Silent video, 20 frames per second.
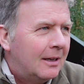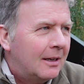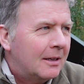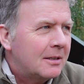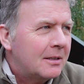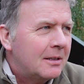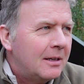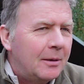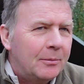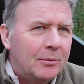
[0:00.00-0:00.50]
I
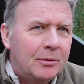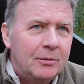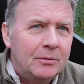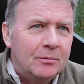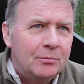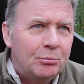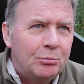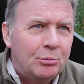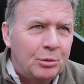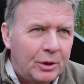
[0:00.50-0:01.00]
slept
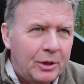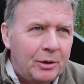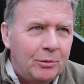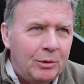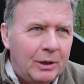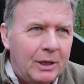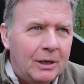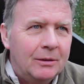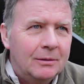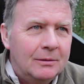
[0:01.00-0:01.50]
pretty
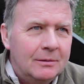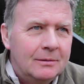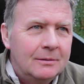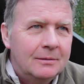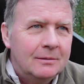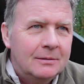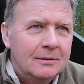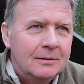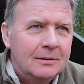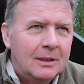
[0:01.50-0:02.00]
well.
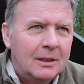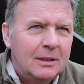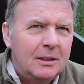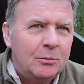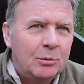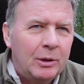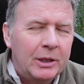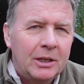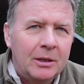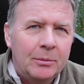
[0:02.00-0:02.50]
I
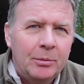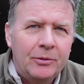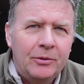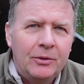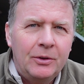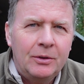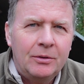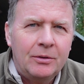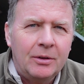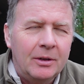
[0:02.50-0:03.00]
did wake up a
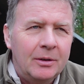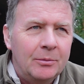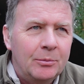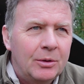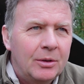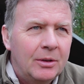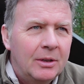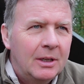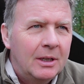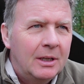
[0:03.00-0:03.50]
few
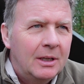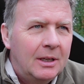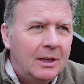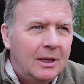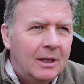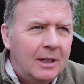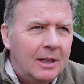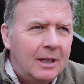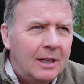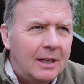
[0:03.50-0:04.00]
times,
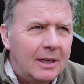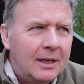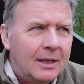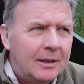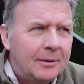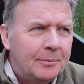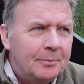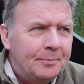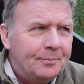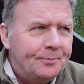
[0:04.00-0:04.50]

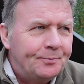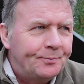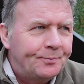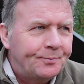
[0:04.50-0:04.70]
but